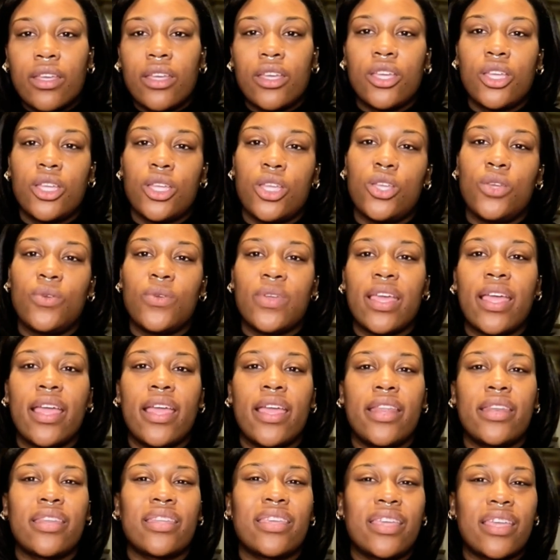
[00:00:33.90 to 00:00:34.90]
you
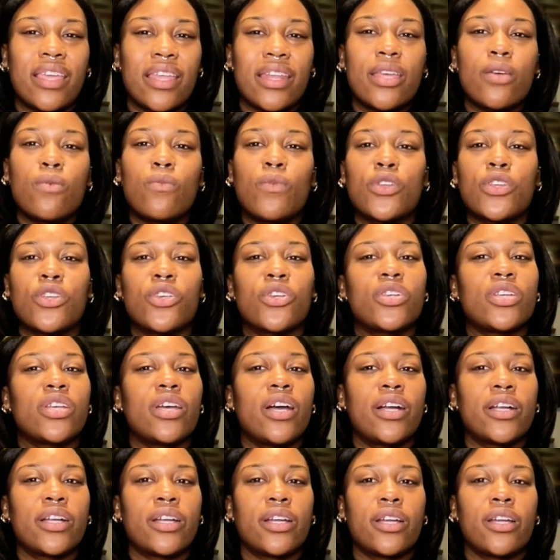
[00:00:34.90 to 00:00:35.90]
can get it when you're
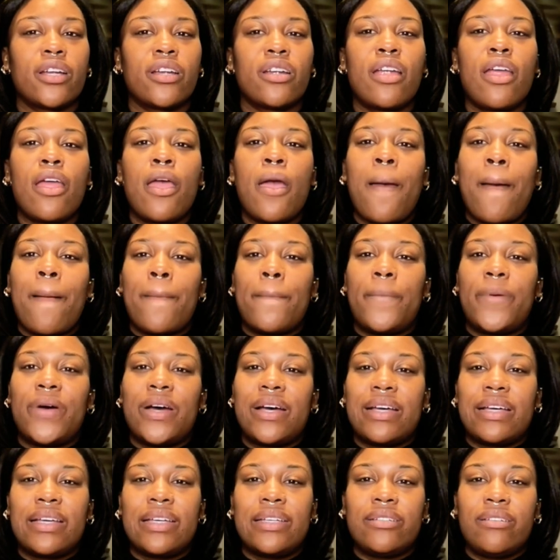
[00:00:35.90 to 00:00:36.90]
younger,
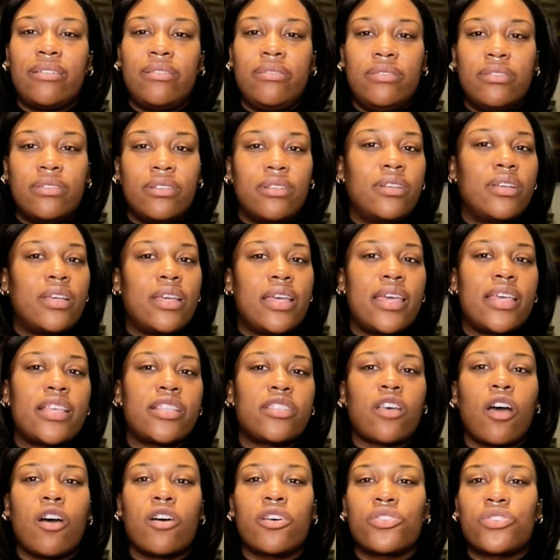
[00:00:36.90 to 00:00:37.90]
but it's
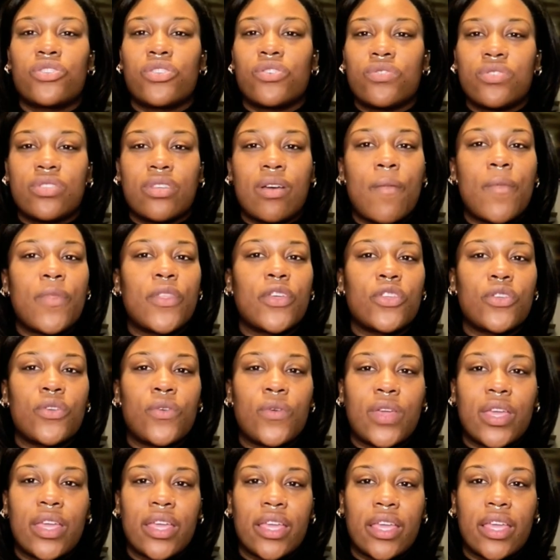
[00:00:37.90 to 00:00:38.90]
also something you
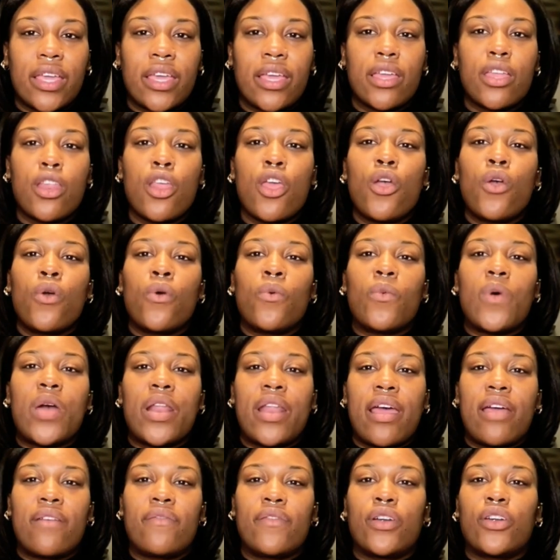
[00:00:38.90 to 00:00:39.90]
can get
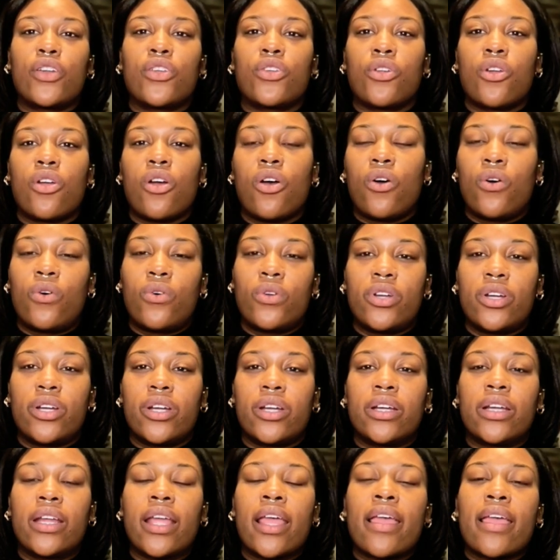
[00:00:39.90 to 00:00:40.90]
whenever you're
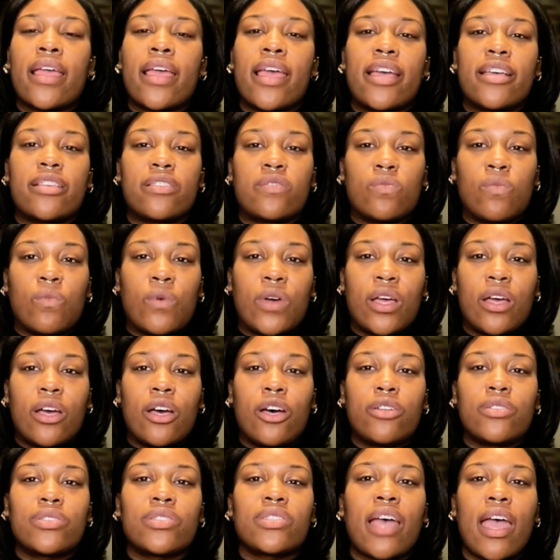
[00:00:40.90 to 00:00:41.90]
older as
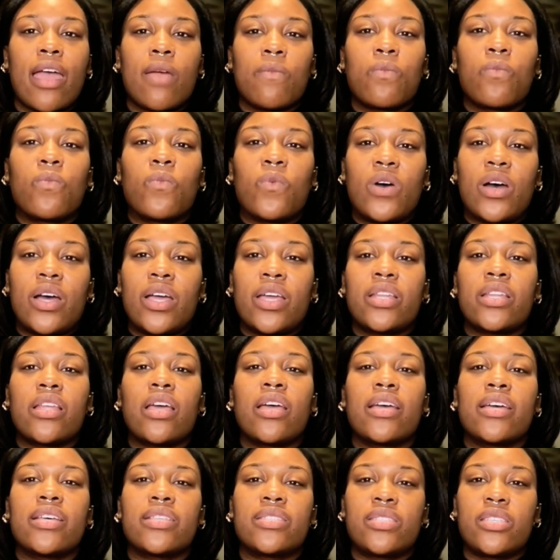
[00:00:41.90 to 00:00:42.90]
well. Type 1
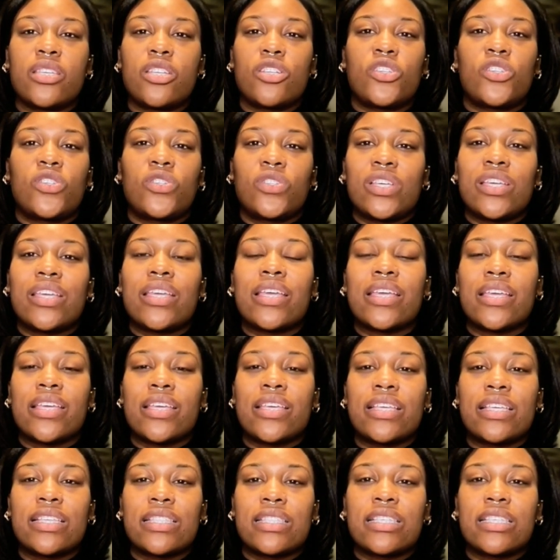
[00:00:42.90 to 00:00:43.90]
essentially
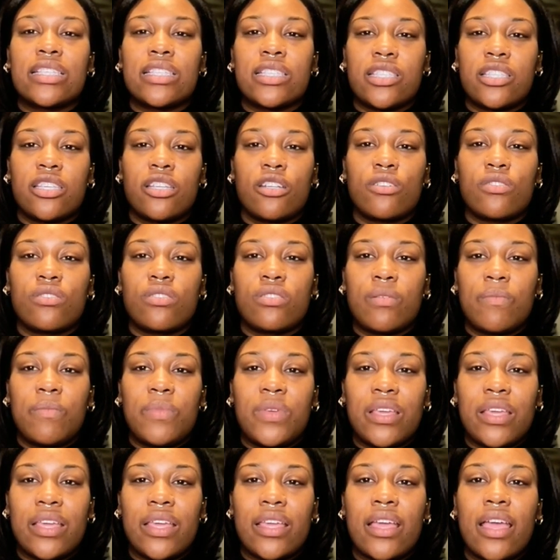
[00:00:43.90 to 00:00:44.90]
is considered to
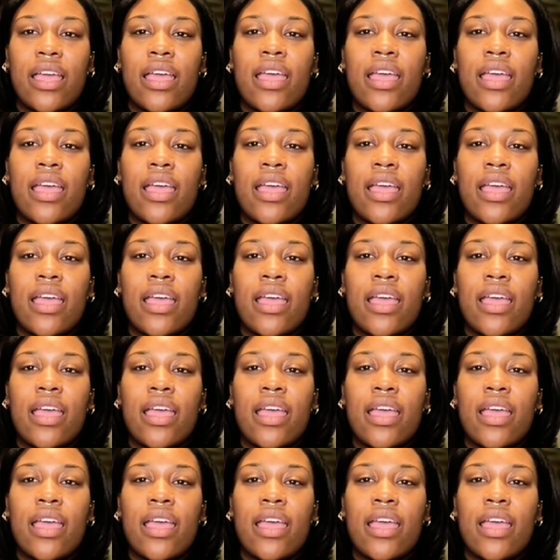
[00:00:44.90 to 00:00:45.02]
be